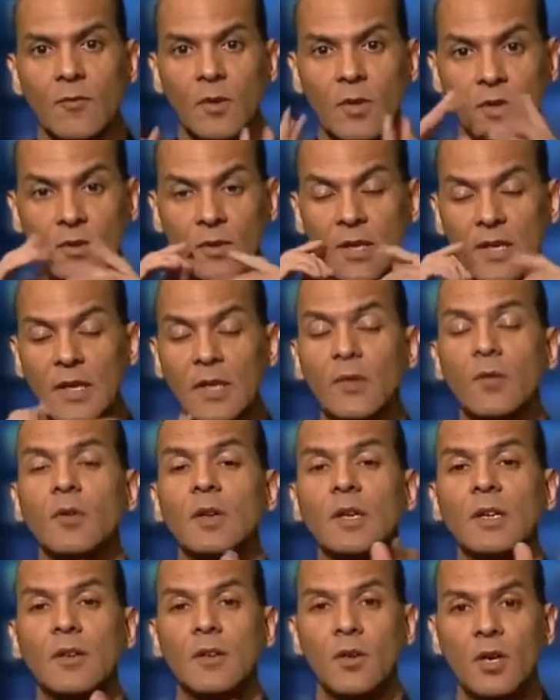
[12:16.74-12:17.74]
you're
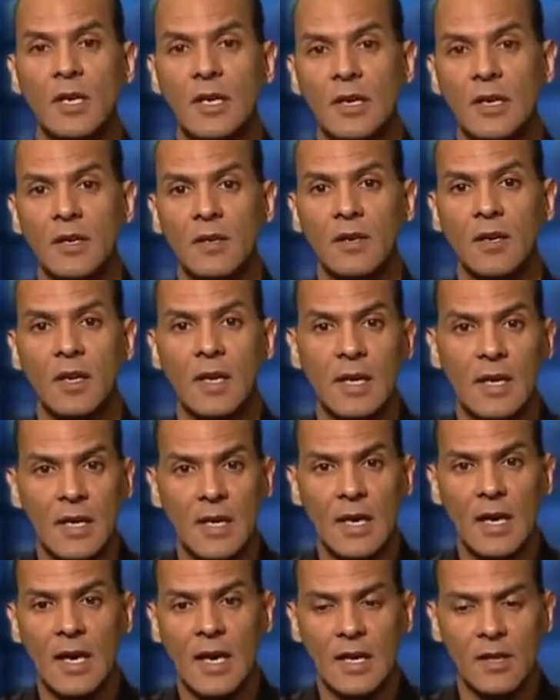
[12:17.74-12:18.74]
literally looking
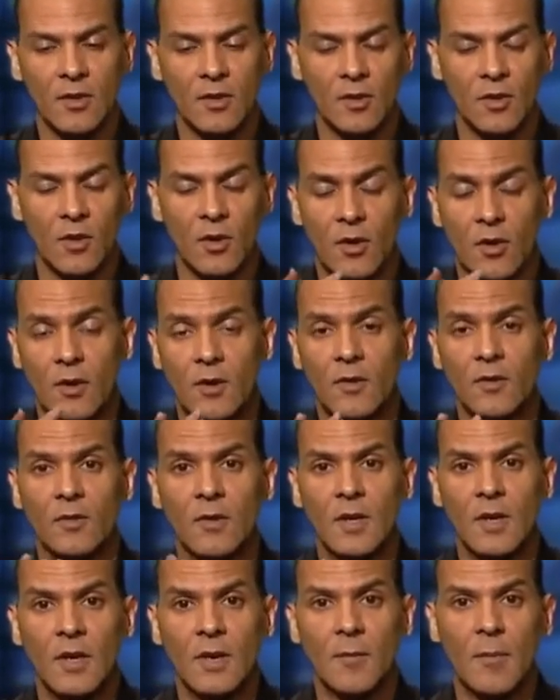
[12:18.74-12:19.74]
at your
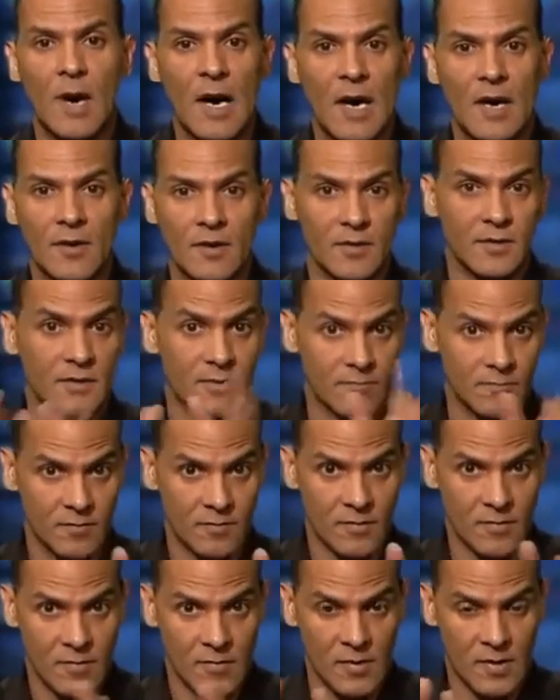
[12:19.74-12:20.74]
monitors,
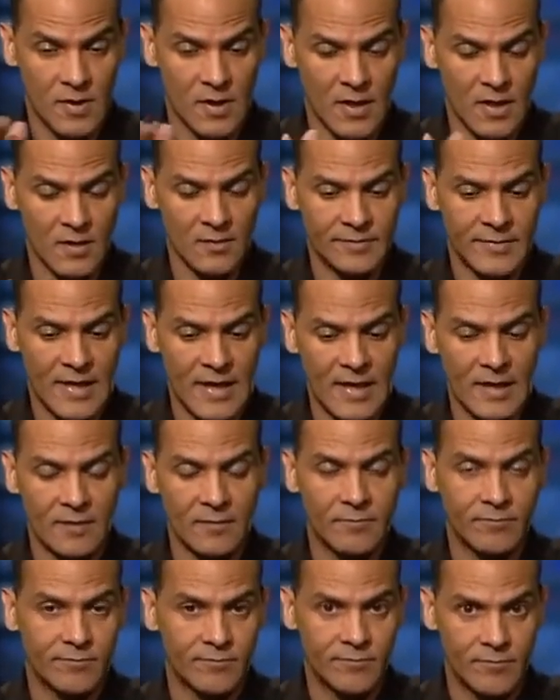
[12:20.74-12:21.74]

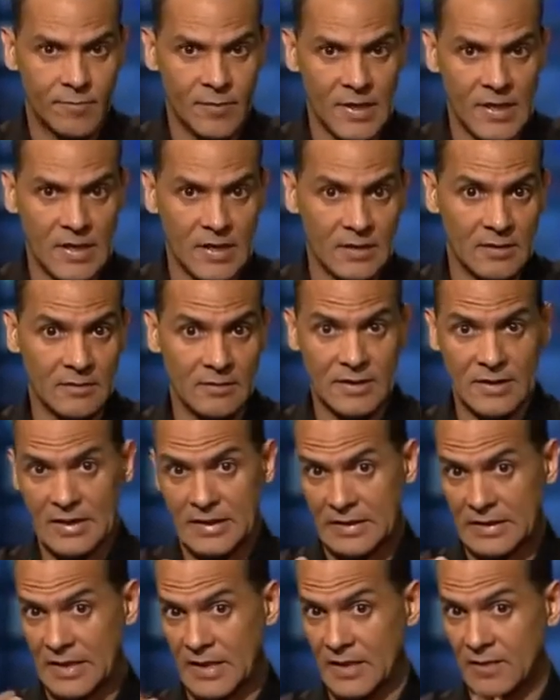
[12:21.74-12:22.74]
that being
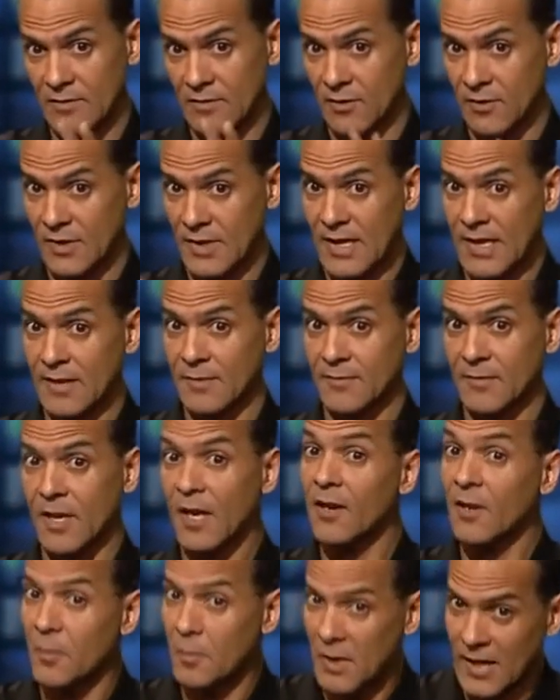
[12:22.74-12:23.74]
said that you're not
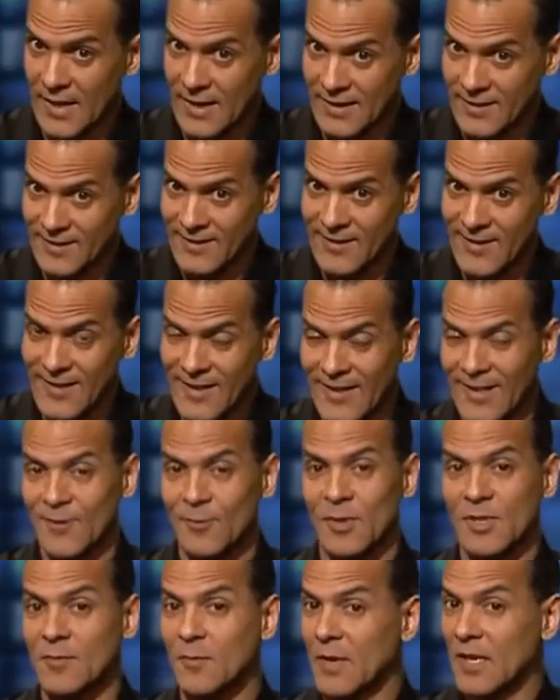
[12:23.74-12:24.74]
colorblind,
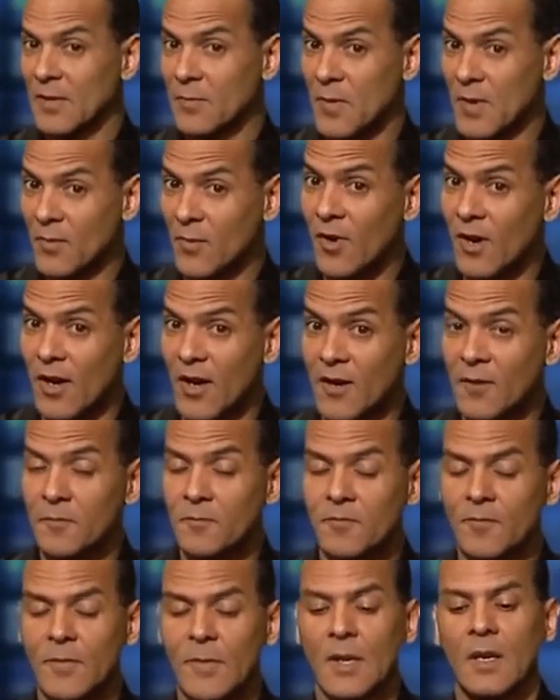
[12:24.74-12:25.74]
which many people are,
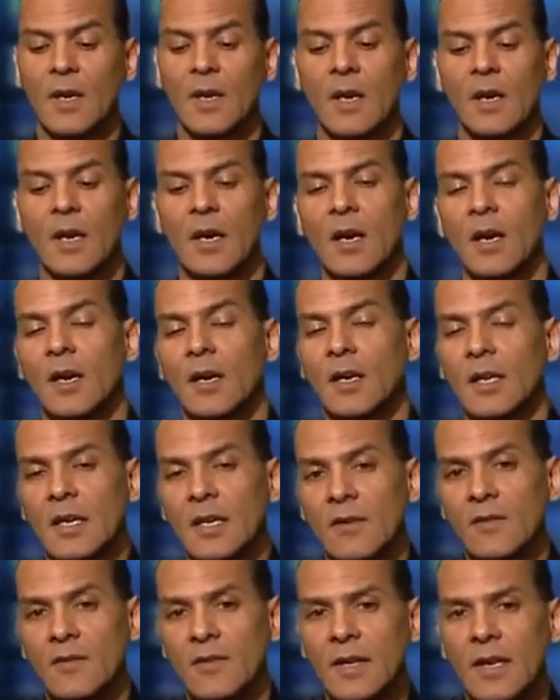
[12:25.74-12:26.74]

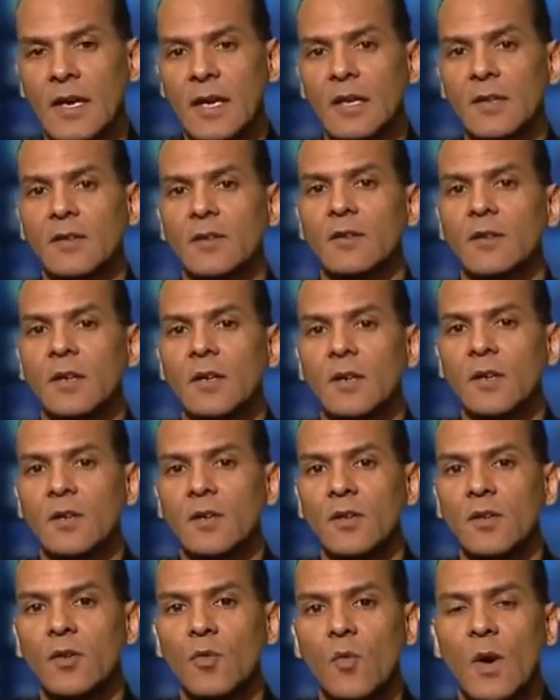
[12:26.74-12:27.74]
is that
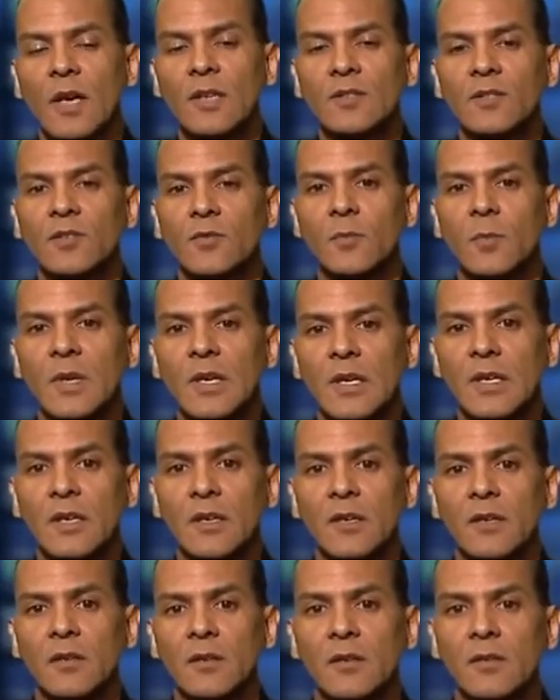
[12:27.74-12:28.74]
you want
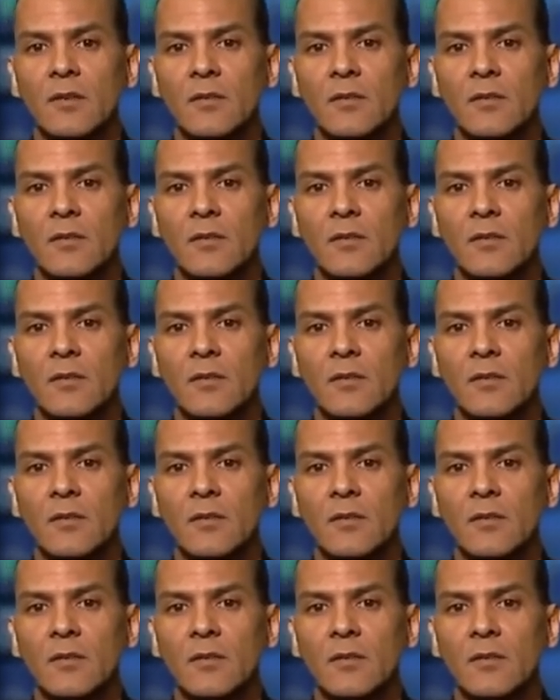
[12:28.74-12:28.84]
to